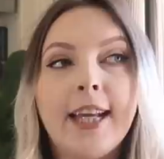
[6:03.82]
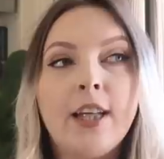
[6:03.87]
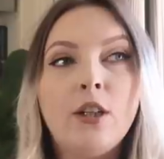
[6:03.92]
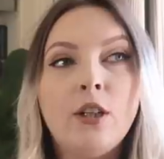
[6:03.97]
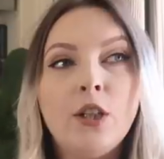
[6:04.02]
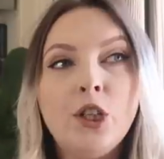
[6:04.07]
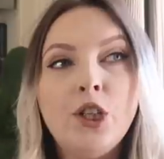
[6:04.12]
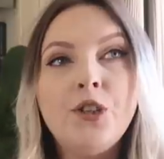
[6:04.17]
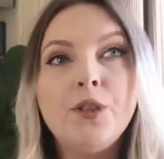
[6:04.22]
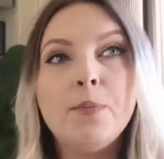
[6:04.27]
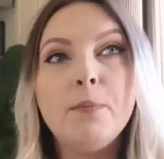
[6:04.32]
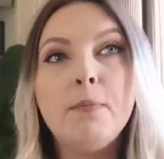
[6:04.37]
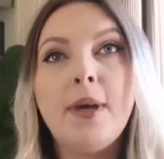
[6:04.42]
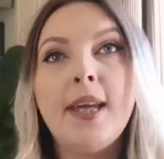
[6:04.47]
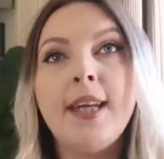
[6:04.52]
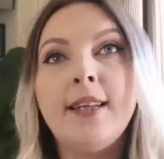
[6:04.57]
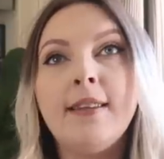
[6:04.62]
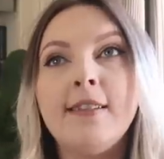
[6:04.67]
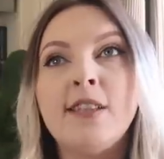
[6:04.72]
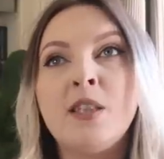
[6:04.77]
I could
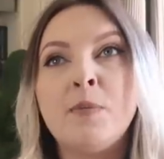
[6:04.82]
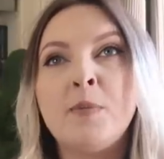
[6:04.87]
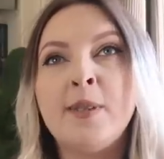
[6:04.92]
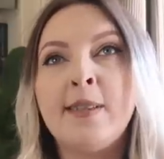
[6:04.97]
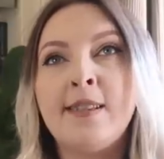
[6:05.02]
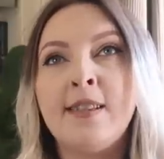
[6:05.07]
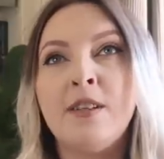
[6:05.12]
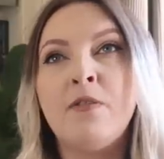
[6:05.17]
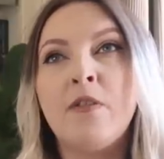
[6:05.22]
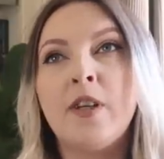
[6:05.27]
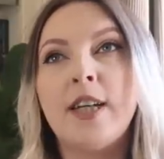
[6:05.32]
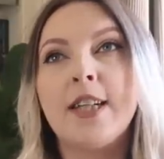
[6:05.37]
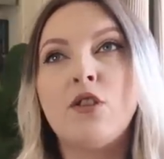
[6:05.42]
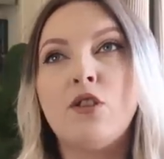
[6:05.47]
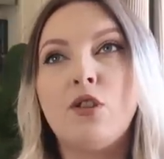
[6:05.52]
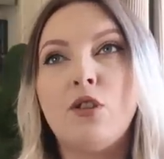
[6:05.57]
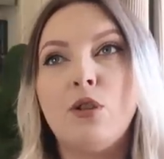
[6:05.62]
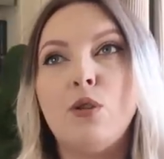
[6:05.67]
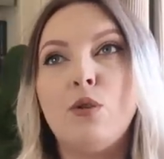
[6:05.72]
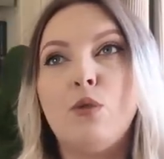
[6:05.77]
make this specific
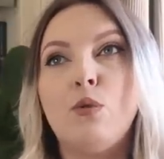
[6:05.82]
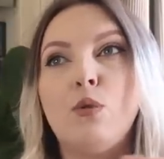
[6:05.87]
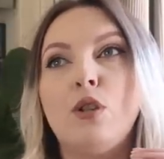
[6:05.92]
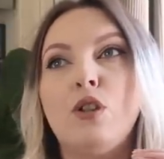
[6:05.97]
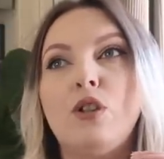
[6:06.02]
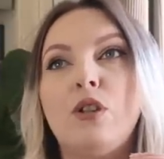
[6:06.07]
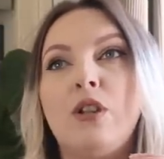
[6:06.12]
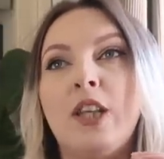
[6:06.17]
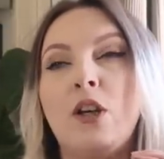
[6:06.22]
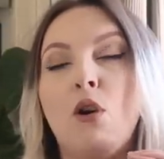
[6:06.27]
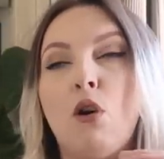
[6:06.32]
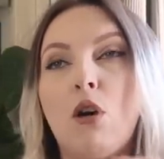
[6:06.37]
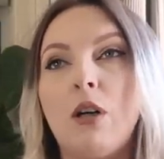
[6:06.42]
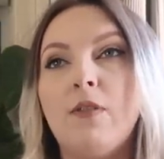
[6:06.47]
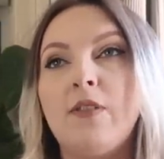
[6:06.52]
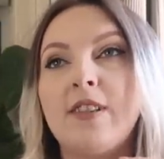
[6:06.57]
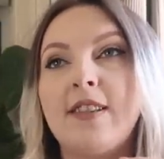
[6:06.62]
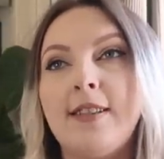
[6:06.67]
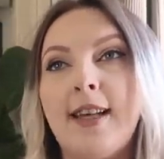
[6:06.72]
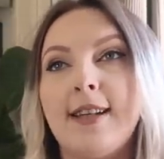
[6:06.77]
to the
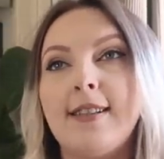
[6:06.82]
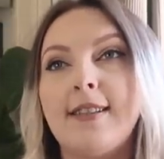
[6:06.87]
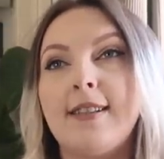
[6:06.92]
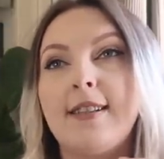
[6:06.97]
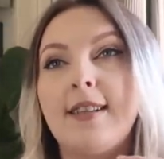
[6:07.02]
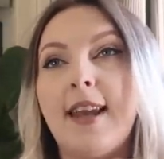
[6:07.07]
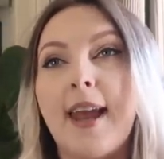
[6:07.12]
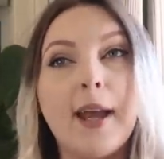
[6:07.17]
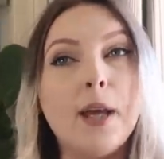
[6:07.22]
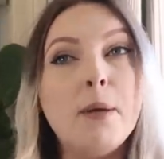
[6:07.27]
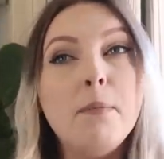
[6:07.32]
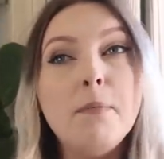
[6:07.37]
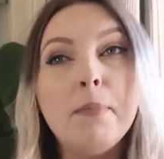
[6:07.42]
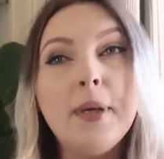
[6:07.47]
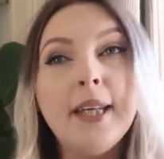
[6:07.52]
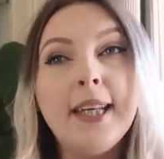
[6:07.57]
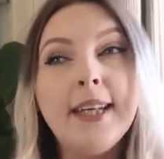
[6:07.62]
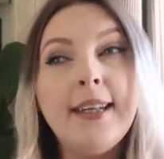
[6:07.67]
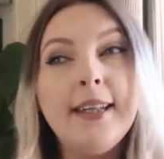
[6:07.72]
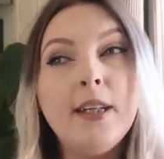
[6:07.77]
author's last name
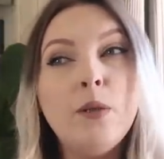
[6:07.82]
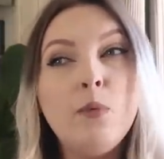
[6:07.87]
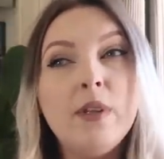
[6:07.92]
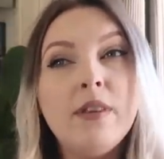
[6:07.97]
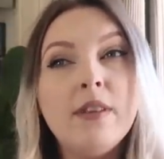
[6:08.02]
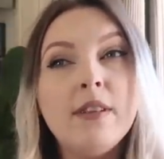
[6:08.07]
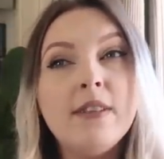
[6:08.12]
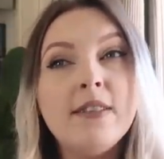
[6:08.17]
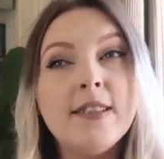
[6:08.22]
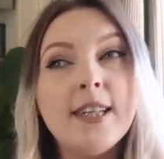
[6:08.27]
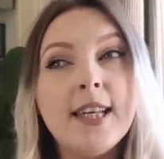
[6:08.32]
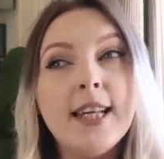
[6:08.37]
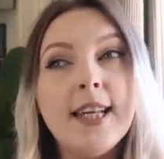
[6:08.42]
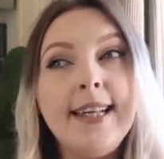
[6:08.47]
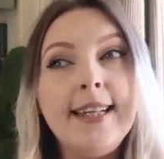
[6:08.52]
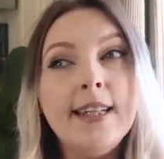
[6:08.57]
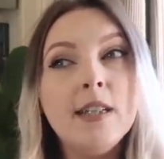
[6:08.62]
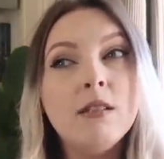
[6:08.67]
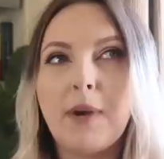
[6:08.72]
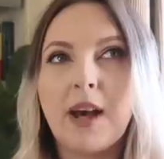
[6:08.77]
beginning with a
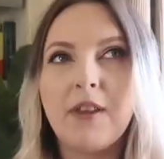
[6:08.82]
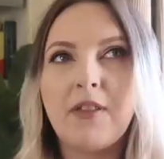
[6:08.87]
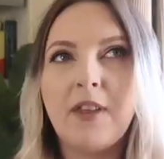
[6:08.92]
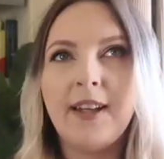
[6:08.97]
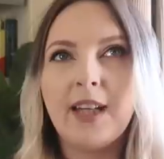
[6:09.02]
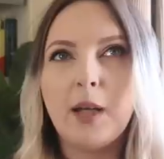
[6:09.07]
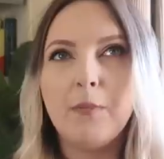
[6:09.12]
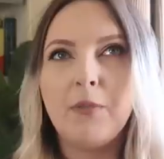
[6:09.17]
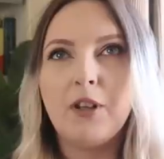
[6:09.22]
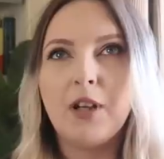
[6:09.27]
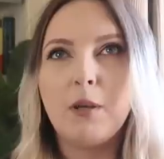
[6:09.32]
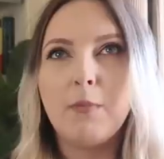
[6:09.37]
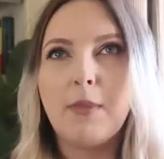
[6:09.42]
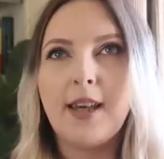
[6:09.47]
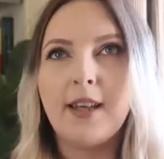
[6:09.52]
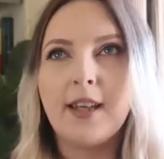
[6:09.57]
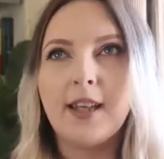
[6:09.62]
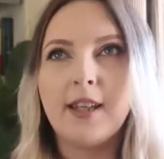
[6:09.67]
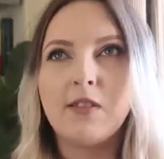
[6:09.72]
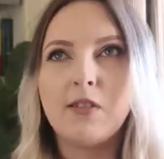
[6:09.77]
C, but I think I'm gonna
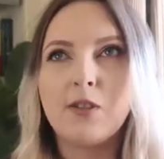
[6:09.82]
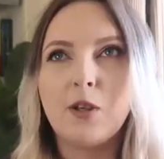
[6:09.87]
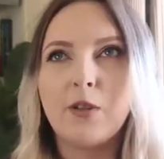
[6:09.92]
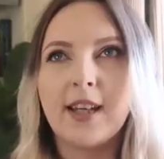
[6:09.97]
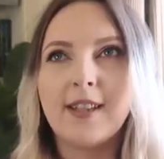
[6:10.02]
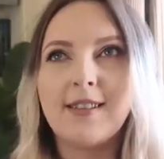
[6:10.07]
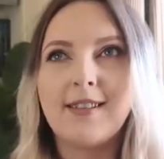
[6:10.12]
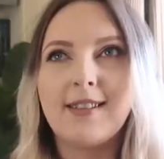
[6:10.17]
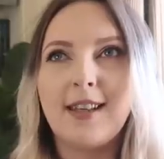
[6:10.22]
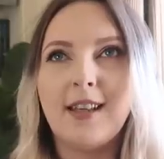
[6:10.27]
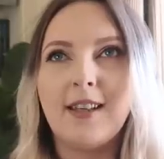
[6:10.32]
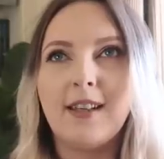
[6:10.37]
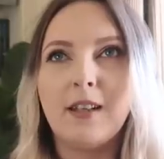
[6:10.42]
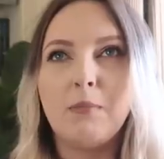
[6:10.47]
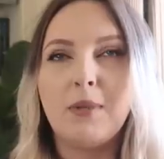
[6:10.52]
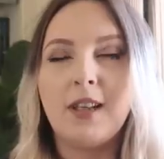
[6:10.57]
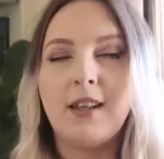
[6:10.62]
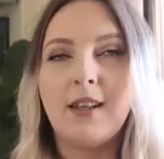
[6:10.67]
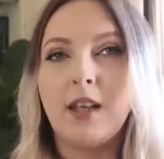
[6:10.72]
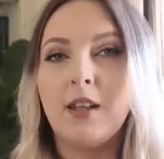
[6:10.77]
make it so that C
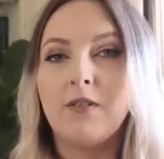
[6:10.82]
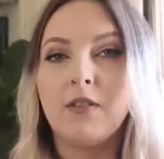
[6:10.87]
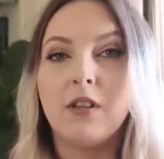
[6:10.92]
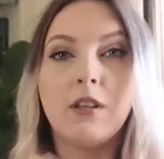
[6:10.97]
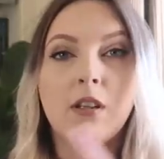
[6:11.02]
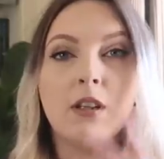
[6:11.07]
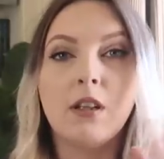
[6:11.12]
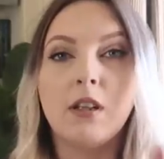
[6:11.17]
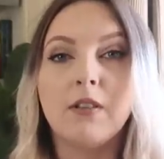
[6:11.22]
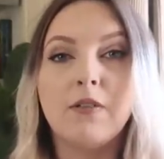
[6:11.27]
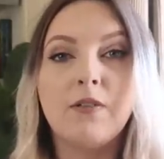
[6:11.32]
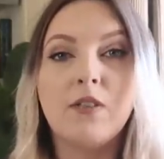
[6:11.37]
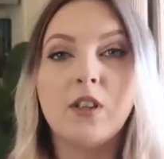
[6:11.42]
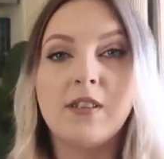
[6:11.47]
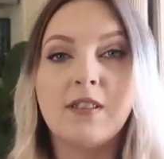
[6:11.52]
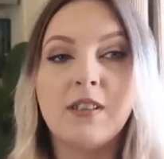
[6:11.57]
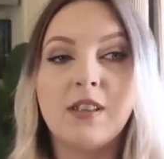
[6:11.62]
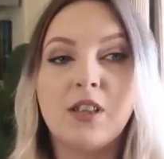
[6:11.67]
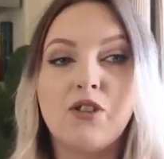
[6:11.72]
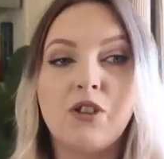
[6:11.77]
can be either the
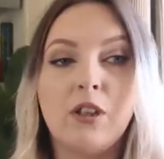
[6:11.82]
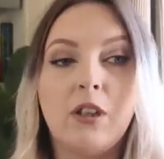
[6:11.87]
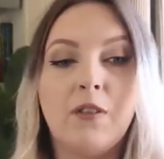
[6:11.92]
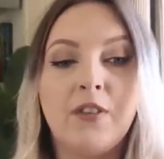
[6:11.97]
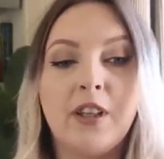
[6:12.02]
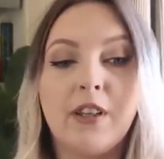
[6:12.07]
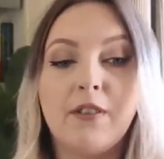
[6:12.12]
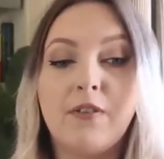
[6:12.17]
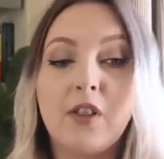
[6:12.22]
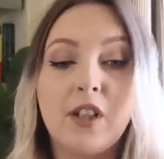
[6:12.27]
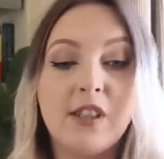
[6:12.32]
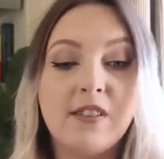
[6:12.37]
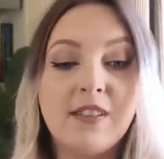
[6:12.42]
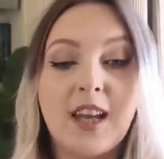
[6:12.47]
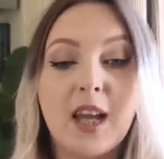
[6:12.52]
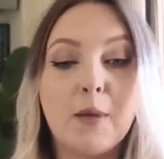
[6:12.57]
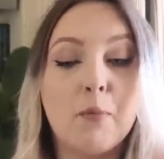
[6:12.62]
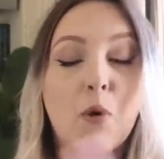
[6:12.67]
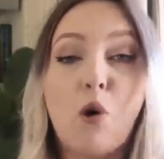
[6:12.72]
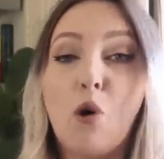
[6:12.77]
first initial of their first
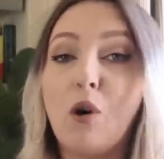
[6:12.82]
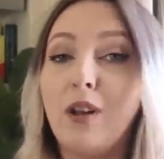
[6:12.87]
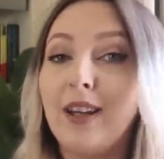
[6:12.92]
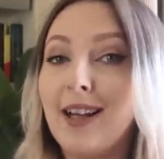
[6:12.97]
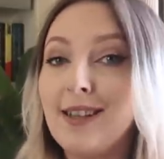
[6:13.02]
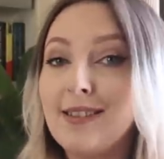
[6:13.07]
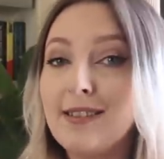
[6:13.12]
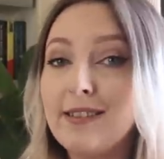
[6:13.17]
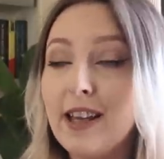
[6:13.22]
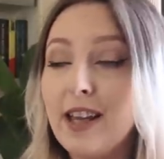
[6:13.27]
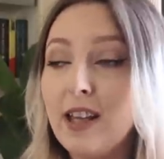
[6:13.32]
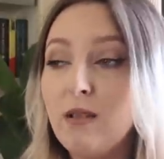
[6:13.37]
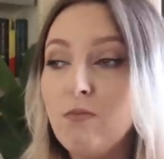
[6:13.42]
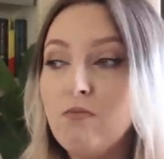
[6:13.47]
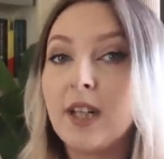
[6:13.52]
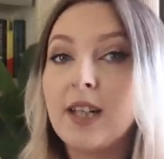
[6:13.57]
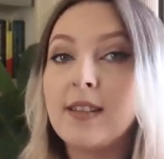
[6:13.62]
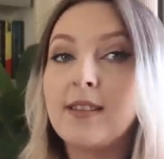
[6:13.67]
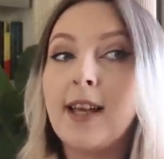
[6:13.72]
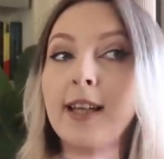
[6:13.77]
name or last name,
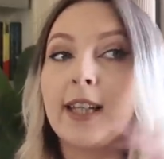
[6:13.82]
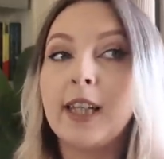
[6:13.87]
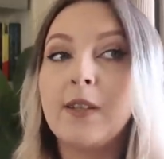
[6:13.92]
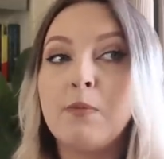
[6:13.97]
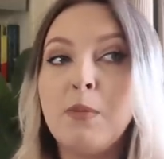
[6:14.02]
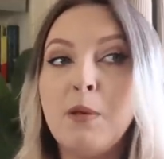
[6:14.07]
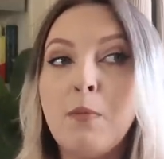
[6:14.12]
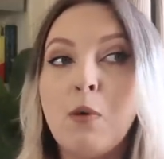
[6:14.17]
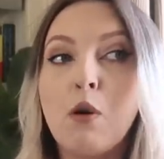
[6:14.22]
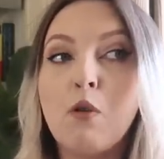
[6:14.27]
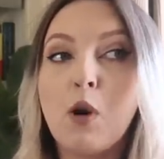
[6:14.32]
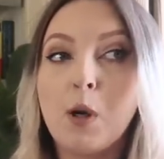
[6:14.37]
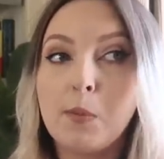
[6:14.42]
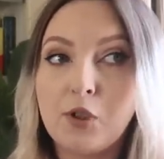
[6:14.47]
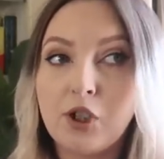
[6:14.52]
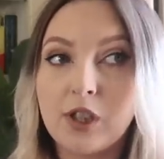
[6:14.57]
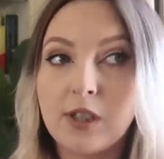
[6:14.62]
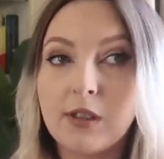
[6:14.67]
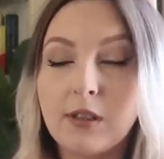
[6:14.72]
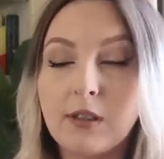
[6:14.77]
because that gives me more
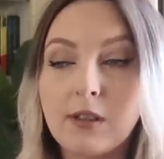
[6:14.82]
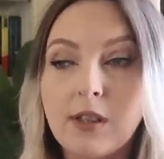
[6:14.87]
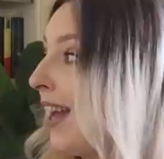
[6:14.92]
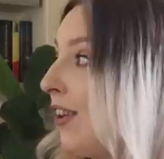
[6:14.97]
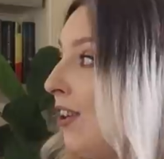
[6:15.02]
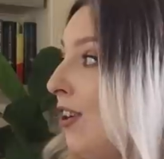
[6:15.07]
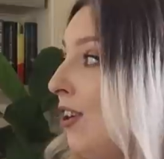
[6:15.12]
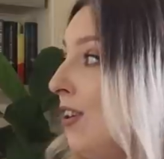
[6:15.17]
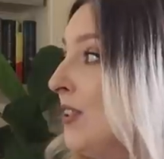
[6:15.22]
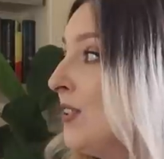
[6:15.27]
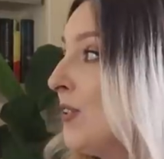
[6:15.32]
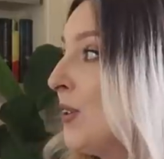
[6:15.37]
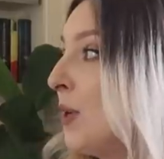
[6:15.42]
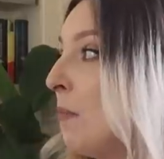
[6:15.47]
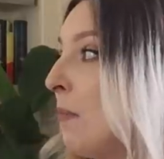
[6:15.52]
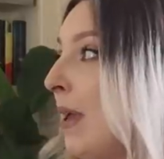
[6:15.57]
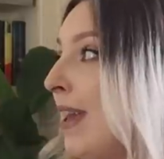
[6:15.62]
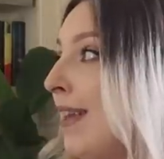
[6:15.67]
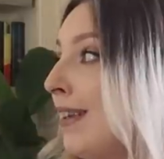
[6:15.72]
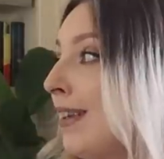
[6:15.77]
options. I could also
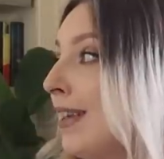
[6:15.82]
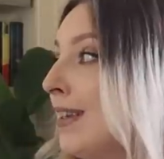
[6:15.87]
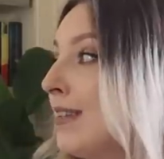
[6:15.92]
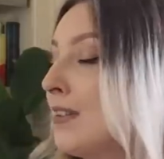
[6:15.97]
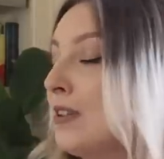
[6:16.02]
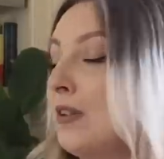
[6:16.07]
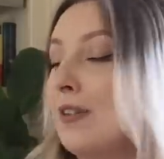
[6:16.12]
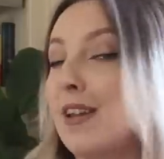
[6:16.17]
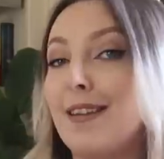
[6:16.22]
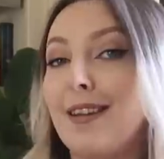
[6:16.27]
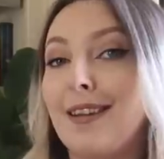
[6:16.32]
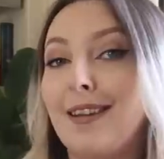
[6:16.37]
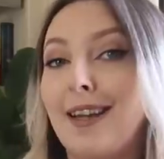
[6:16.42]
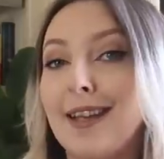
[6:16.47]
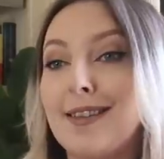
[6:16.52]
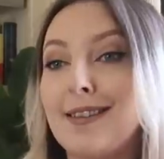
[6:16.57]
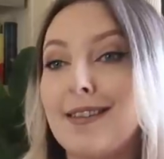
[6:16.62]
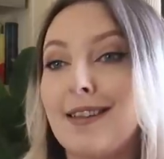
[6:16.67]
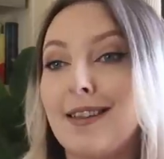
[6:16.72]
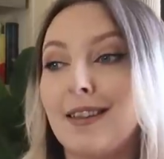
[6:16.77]
make it so that the
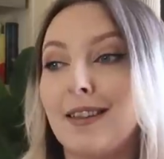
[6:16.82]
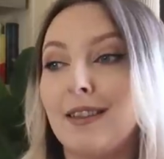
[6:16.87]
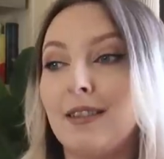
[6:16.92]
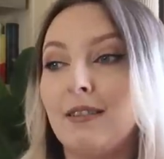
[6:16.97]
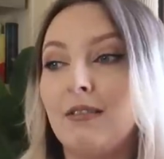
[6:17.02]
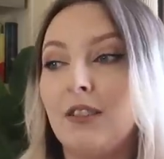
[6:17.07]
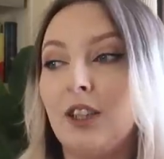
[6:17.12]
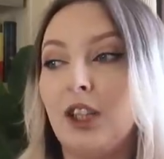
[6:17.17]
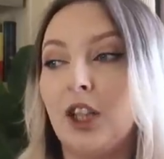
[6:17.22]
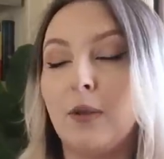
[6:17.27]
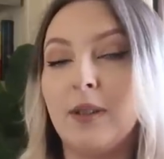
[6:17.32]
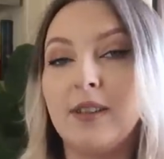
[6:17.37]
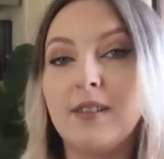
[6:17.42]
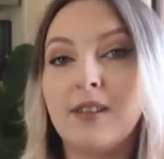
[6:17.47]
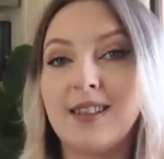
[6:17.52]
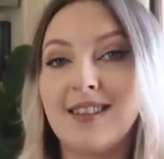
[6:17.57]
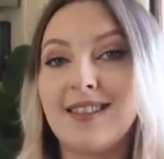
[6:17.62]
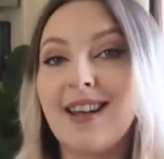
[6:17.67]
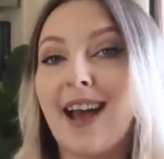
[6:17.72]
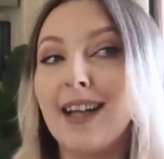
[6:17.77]
letter, you know, it's
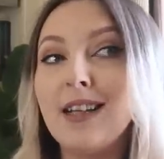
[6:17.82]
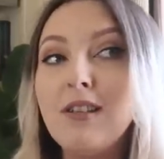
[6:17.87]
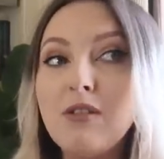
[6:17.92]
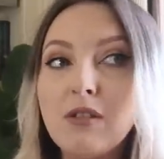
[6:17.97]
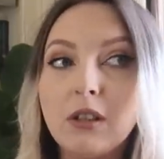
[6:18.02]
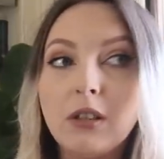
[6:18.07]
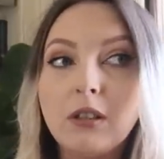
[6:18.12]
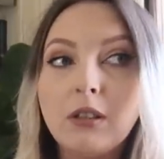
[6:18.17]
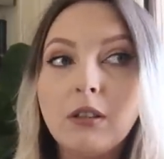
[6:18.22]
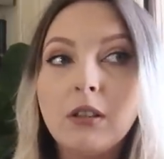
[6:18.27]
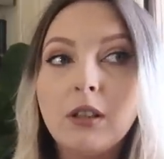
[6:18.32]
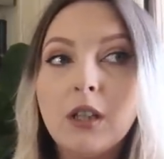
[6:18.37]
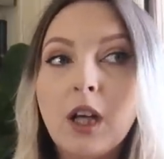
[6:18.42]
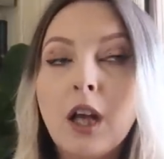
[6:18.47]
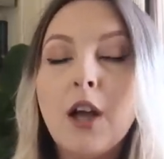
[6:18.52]
the title.